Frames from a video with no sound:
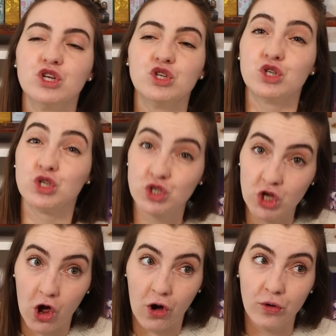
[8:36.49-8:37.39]

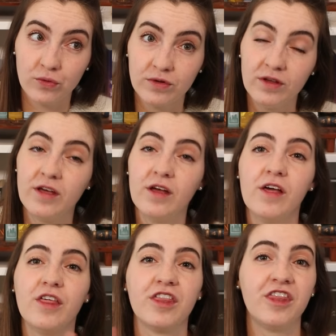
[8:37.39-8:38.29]
So
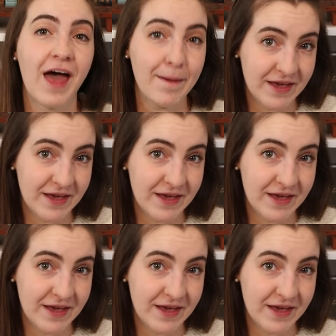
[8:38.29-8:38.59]
that